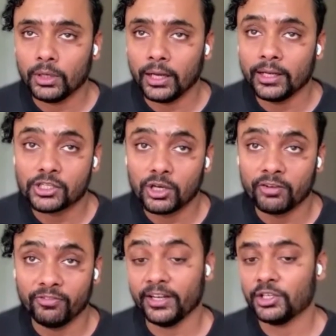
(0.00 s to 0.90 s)
unless you are
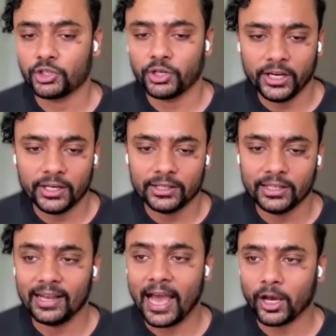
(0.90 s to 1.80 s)
very trained in
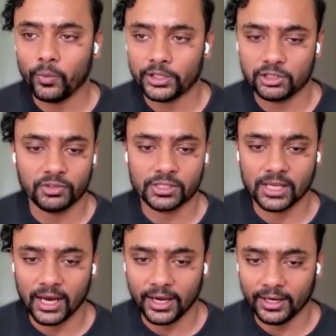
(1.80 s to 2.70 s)
the language of
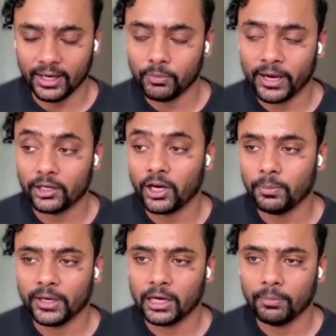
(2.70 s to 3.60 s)
design, you might not
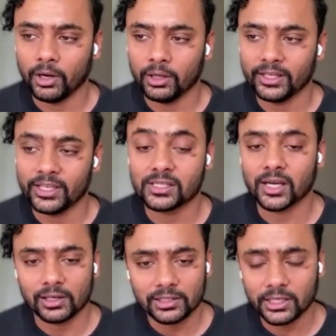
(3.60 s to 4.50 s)
pick up on the
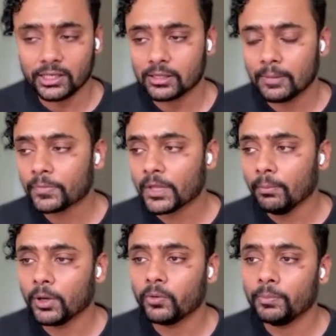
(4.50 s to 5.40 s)
subtleties.
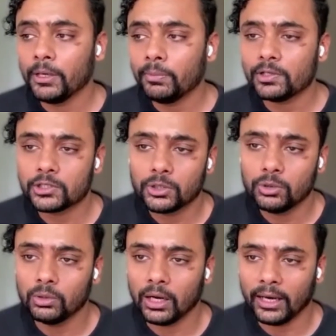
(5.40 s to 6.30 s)
But what people
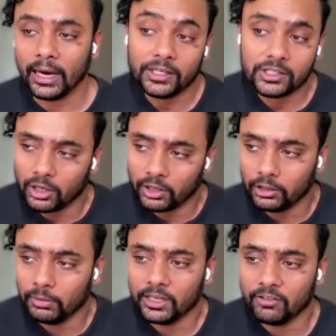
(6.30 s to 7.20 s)
do, I
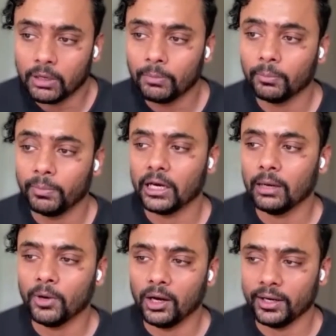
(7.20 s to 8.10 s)
strongly believe people pick
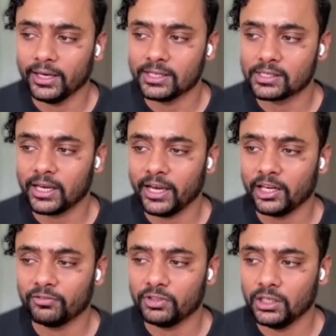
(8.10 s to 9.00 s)
up on is kind
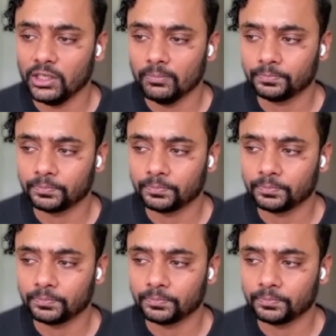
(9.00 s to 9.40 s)
of the